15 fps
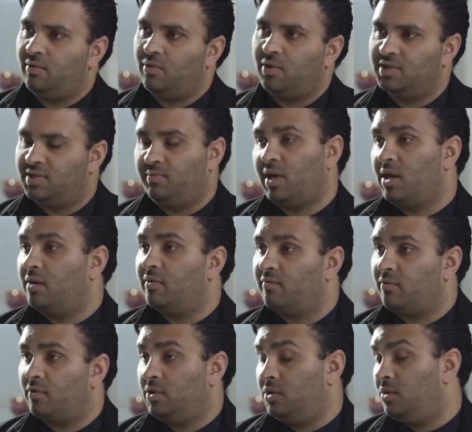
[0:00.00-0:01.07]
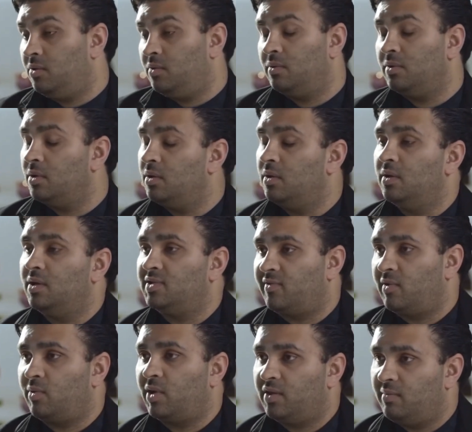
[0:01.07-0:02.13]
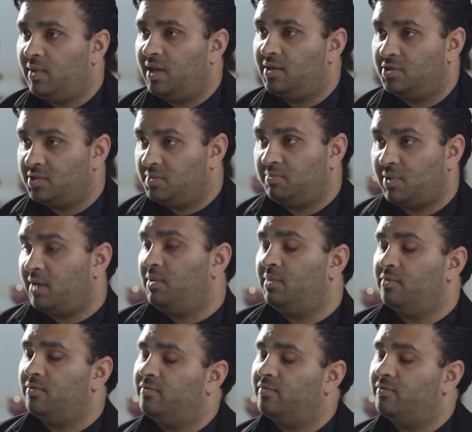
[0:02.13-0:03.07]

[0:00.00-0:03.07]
or is it better for you, as a very wealthy man, to just buy people